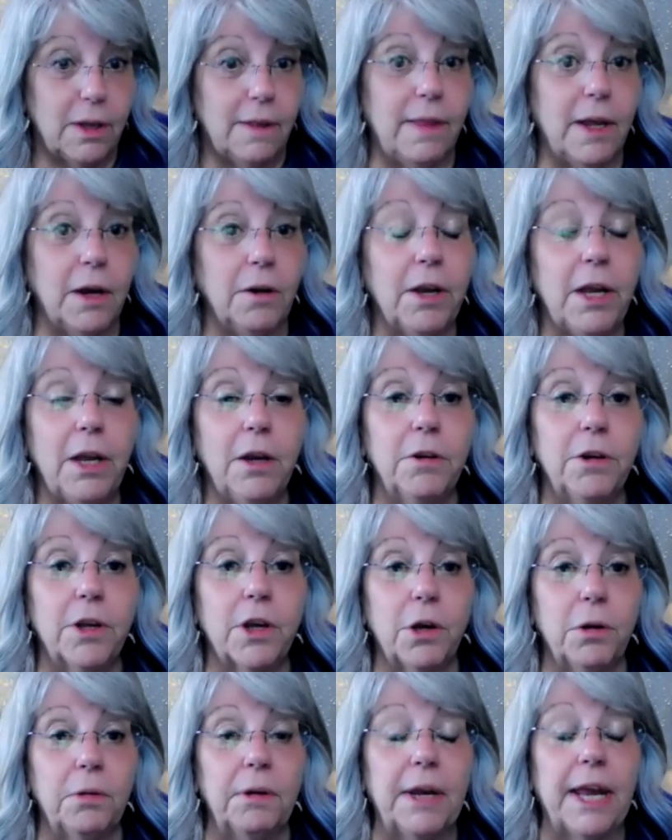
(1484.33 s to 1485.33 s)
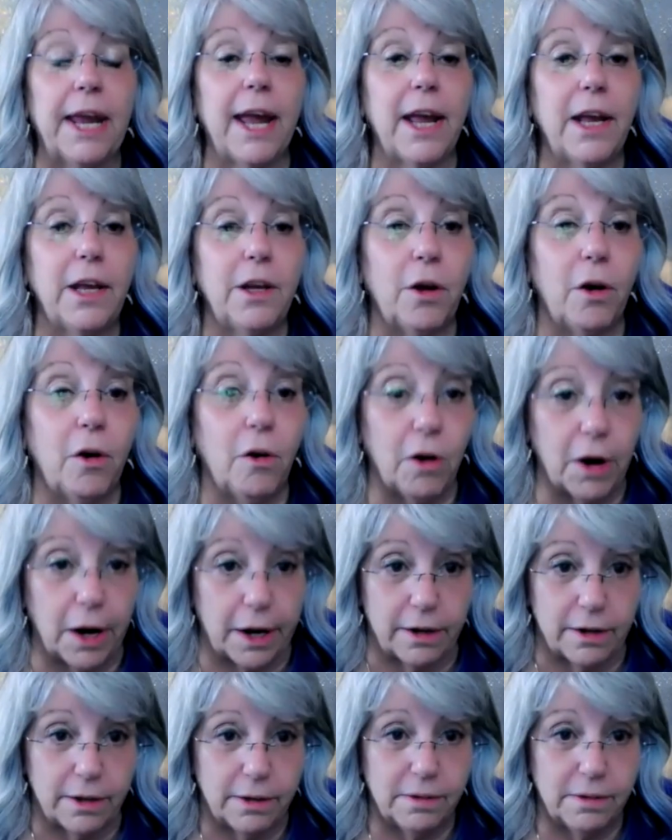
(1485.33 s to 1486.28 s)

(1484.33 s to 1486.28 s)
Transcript: They're here to create art.